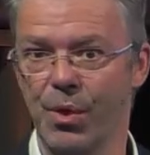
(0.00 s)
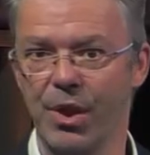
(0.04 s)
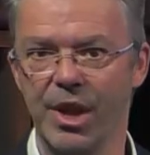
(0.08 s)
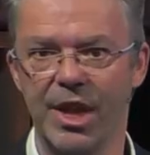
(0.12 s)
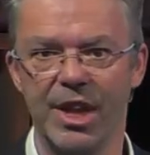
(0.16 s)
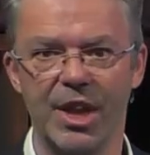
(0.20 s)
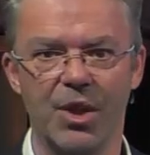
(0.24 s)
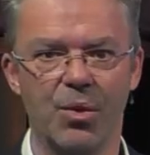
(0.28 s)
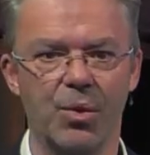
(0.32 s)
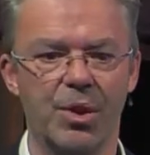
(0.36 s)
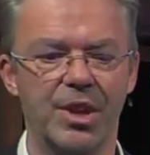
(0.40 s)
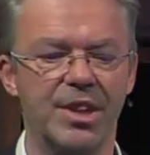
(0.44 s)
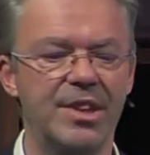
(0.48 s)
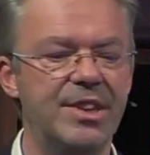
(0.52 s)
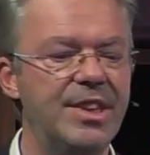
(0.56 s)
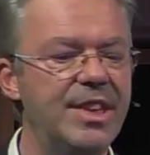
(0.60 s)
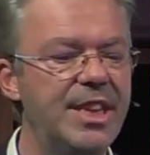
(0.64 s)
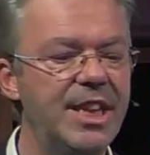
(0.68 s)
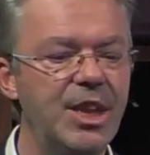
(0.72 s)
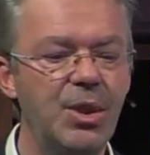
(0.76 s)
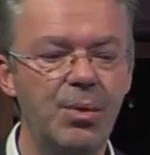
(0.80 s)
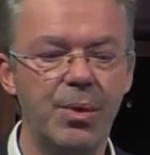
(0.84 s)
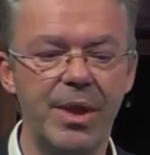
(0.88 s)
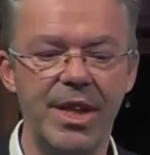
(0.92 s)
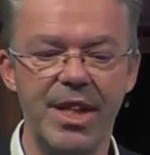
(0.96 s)
working or a
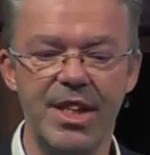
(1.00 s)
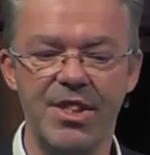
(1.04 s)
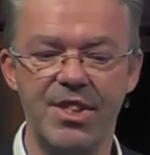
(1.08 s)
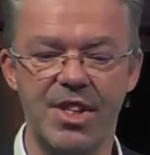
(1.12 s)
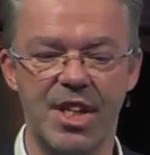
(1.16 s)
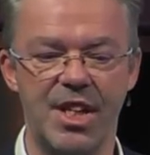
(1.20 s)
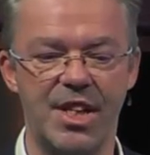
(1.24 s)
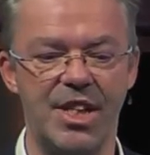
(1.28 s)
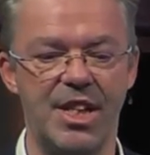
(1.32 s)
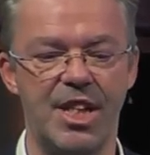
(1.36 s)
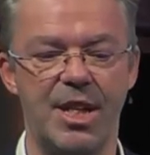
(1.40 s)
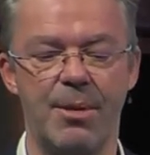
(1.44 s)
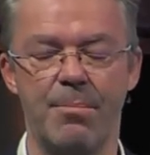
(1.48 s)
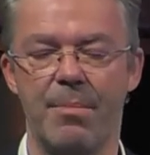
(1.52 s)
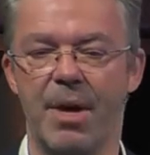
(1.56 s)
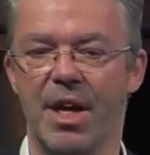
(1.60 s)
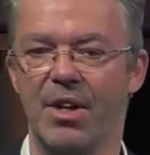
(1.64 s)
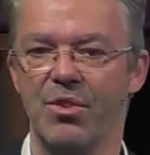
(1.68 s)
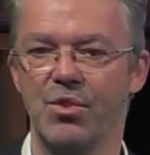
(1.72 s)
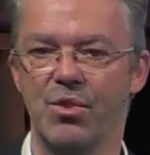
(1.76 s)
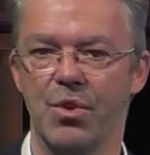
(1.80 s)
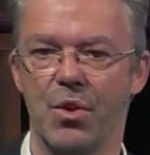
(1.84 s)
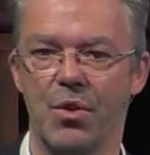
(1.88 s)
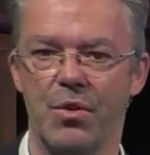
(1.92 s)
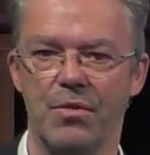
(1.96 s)
decrease in the
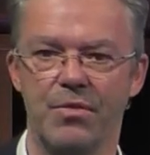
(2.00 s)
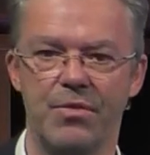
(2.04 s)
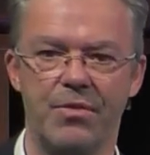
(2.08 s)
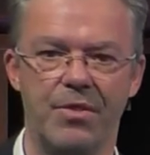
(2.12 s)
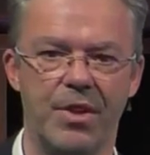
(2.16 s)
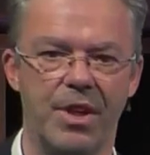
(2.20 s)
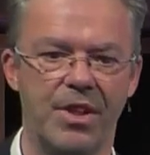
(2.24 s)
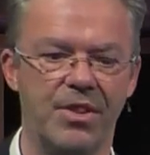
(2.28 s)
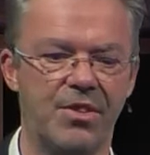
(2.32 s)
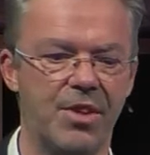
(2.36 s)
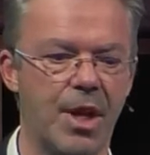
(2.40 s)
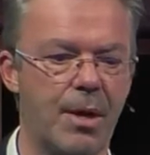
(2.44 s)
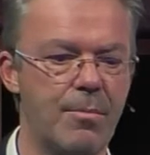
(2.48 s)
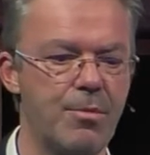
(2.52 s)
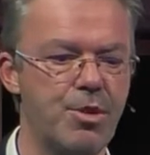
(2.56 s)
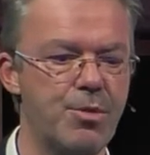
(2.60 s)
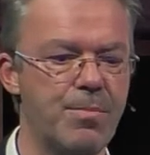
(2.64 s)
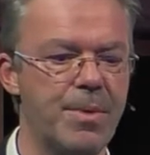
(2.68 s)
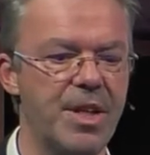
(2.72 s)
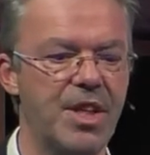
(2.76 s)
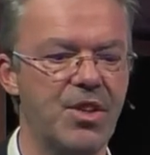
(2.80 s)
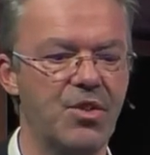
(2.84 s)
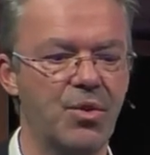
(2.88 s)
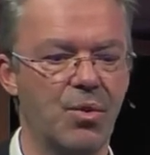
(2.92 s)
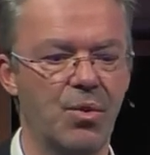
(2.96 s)
amount of time
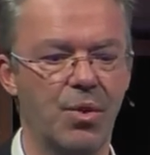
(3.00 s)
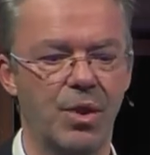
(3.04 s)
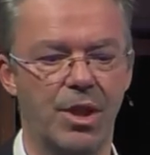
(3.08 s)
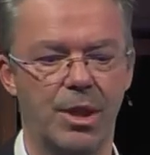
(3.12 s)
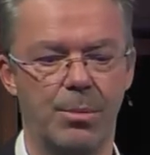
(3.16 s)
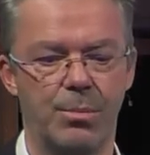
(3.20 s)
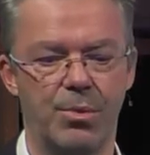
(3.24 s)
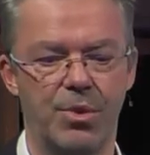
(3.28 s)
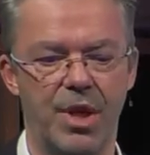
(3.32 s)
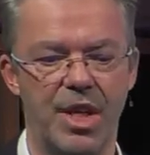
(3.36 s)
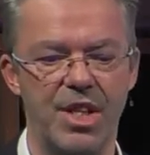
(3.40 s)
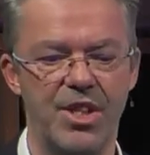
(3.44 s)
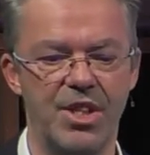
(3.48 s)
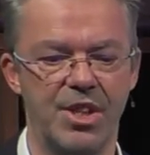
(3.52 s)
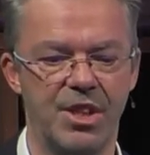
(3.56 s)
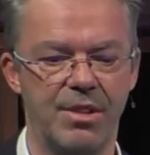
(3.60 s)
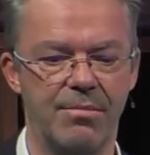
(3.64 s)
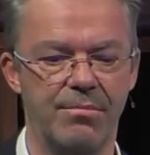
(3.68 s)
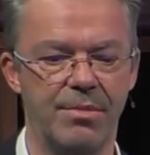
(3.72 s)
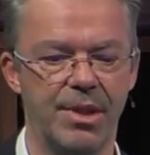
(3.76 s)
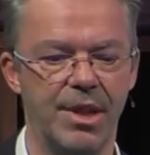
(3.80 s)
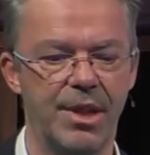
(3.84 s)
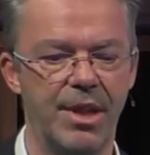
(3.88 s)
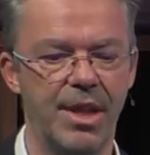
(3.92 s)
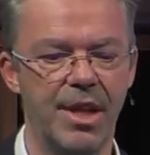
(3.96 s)
spent on collaboration.
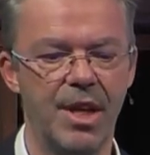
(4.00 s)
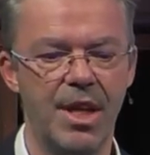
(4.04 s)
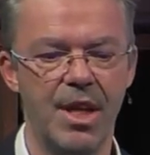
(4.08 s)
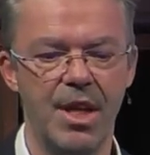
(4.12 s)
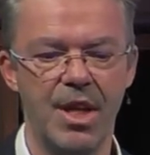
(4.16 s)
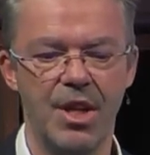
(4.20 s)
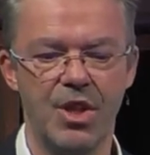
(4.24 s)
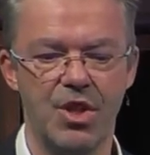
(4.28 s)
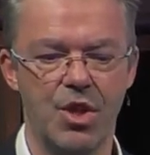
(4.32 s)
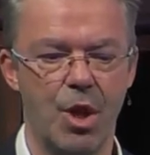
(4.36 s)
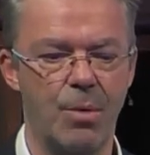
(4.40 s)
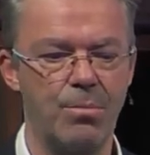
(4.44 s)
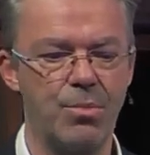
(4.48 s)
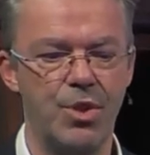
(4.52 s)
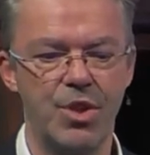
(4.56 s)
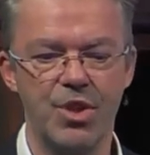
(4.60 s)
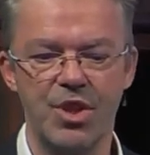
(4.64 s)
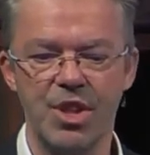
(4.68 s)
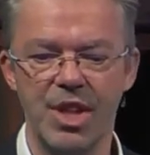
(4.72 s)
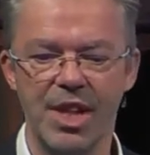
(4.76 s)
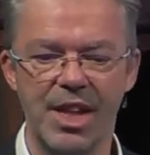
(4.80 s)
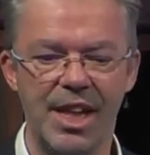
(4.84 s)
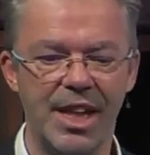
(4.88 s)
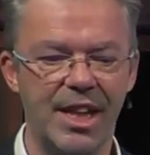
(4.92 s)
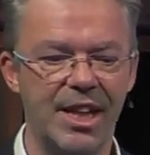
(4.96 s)
So I'm
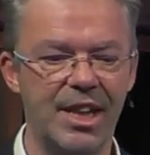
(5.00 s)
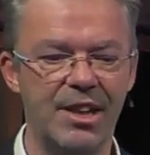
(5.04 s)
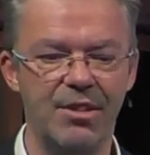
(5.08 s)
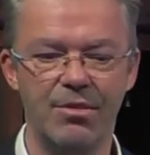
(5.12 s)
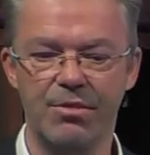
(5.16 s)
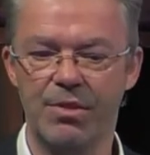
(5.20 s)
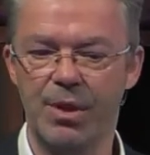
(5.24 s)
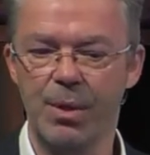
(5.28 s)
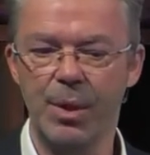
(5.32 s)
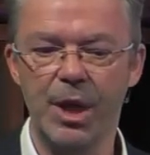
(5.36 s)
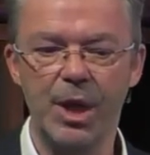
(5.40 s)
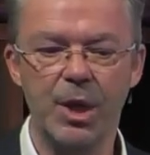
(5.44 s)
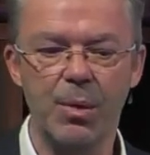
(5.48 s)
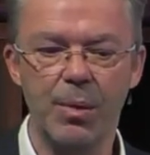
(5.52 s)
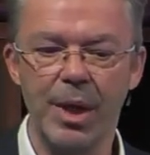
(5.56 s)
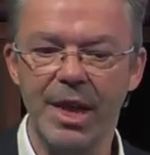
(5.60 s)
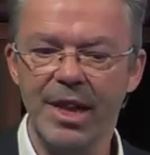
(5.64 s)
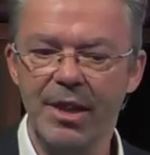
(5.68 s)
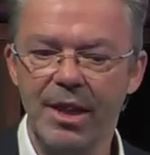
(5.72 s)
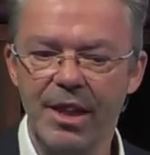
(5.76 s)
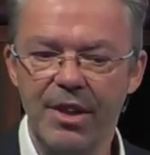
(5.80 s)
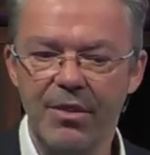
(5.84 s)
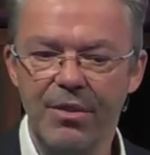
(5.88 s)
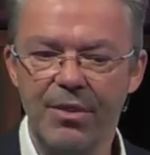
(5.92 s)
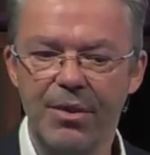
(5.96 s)
just clicking very
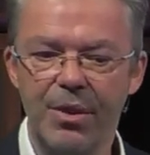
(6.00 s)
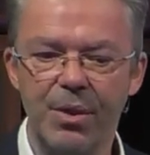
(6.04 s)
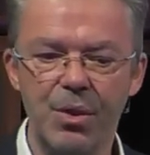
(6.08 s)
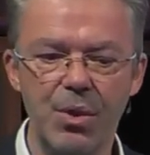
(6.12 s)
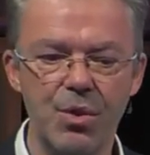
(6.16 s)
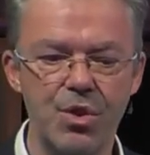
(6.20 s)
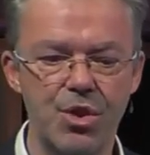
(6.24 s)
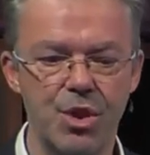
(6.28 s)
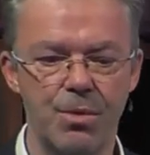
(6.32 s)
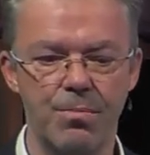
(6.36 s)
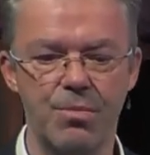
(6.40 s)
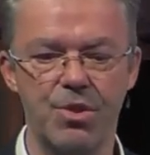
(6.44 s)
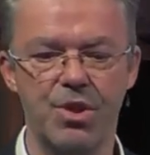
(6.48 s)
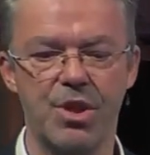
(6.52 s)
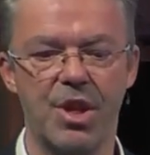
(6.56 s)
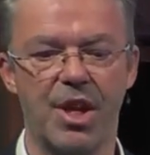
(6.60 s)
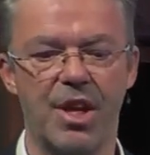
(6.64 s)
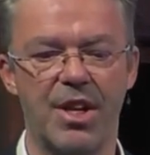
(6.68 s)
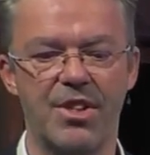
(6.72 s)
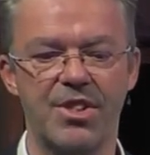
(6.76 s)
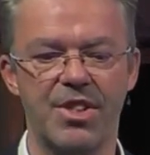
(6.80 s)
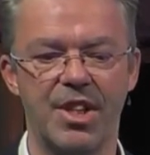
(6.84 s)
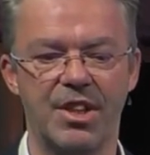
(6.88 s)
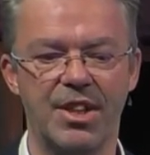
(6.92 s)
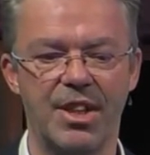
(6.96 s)
quickly through some
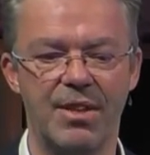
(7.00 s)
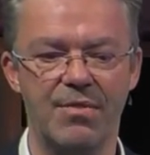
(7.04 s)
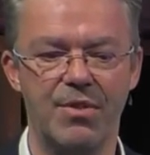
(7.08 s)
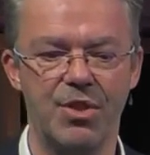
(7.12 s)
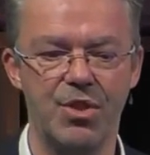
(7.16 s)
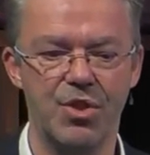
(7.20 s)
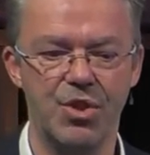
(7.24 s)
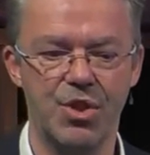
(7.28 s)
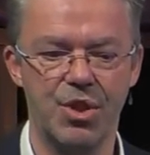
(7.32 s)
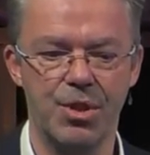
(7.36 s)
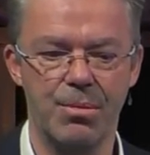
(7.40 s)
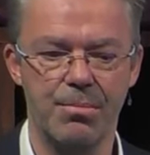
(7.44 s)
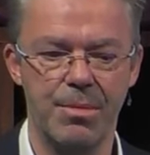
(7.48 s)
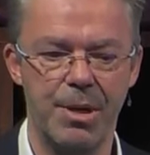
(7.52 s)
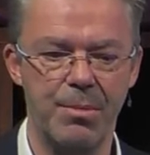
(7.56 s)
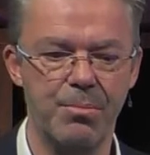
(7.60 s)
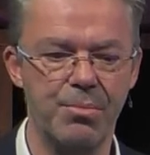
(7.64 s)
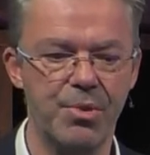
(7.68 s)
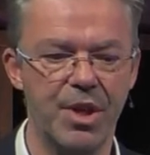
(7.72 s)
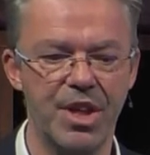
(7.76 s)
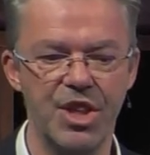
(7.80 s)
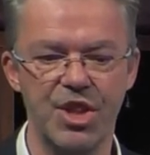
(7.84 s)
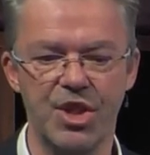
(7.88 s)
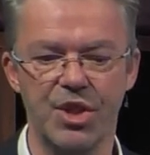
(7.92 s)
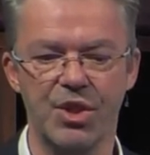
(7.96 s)
slides that give you some
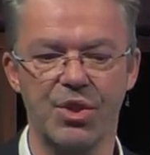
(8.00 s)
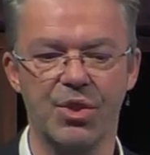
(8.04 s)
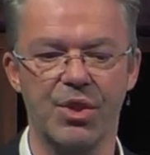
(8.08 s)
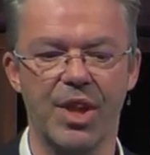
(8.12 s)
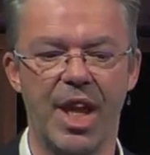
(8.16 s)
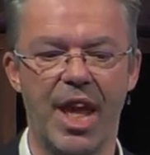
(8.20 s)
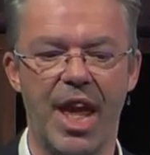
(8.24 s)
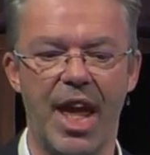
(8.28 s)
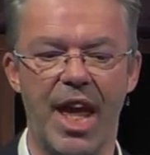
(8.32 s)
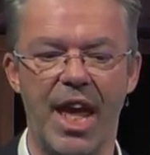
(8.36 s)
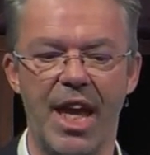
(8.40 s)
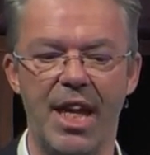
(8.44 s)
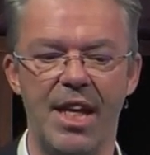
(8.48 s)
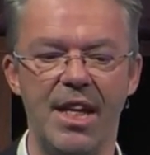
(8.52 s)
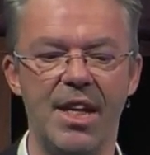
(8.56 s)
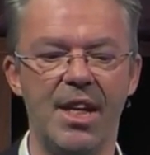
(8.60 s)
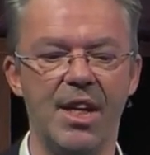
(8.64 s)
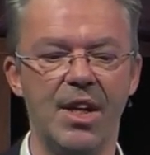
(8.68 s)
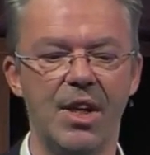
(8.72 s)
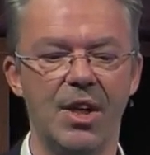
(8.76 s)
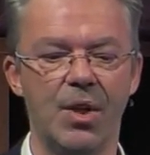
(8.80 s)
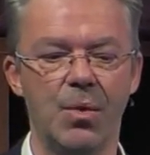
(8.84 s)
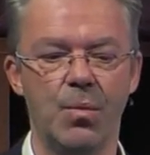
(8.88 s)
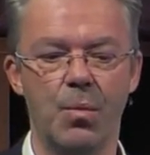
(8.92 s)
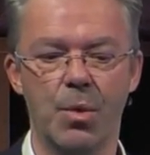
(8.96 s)
impression on, hey,
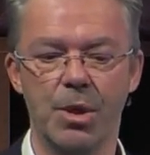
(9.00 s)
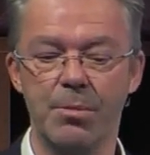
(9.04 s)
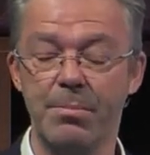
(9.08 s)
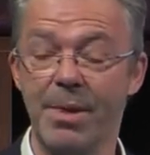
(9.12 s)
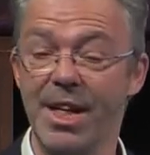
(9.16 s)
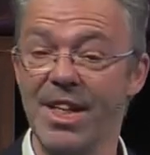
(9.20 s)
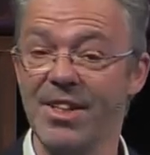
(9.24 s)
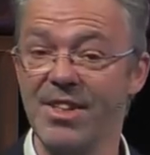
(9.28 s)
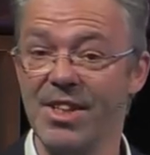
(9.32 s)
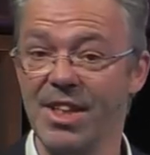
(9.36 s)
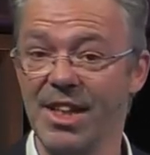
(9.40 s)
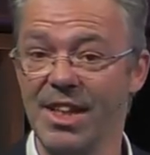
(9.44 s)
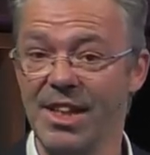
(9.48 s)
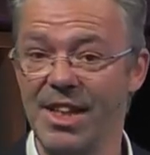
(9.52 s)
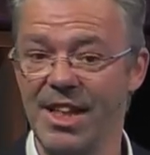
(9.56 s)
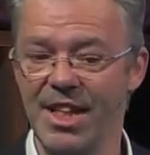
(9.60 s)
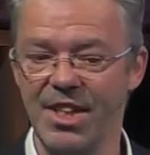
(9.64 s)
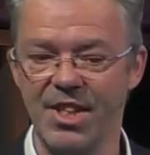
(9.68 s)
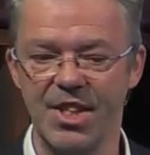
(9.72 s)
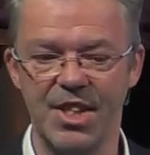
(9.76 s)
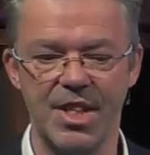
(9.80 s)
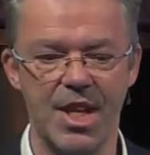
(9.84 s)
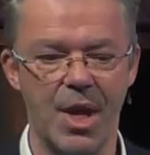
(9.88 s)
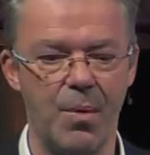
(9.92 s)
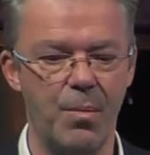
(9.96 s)
what basically
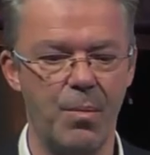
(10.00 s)
is it